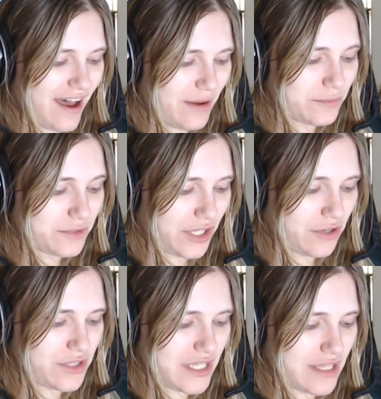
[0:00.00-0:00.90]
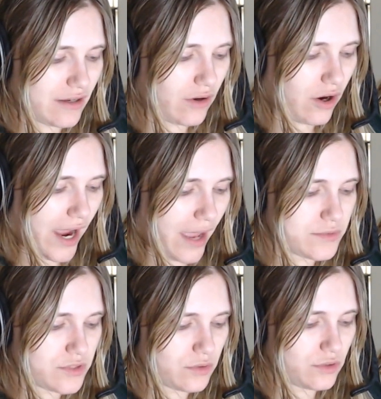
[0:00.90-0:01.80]
Literally there are
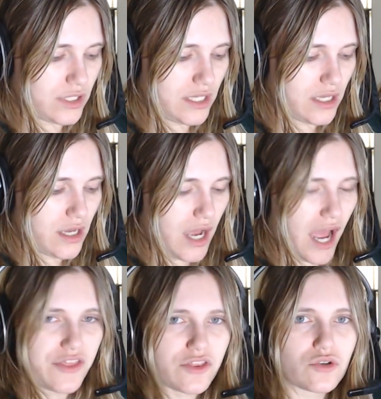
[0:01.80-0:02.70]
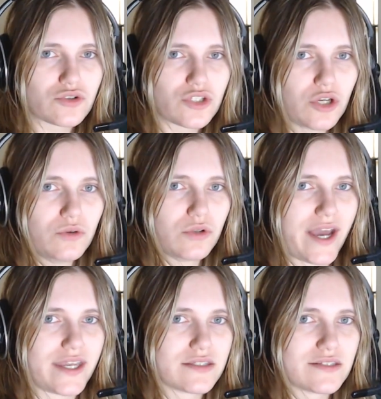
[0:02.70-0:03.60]
I think there are 2
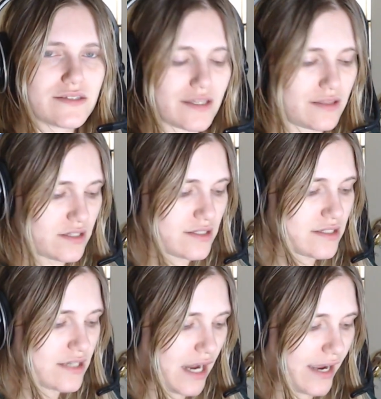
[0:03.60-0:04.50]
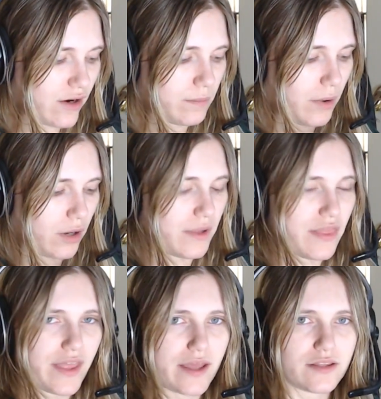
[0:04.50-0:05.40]
lights in this entire
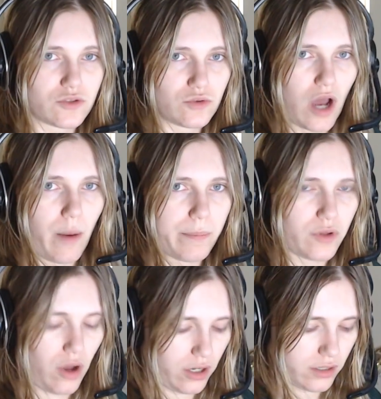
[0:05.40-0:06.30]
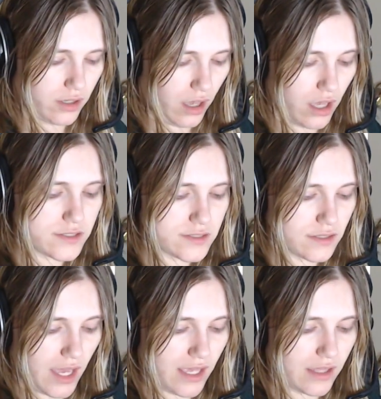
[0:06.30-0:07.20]
apartment that do not belong to us.
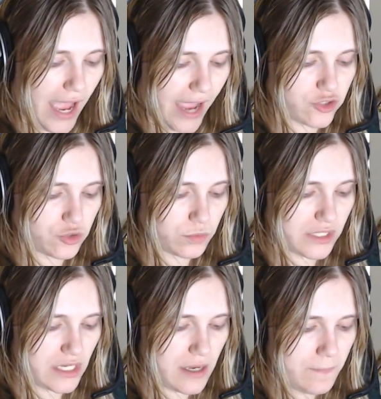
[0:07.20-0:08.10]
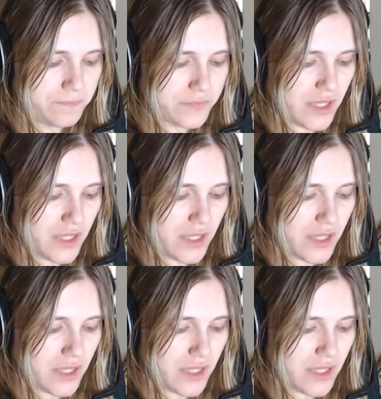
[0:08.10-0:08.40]
Like actually,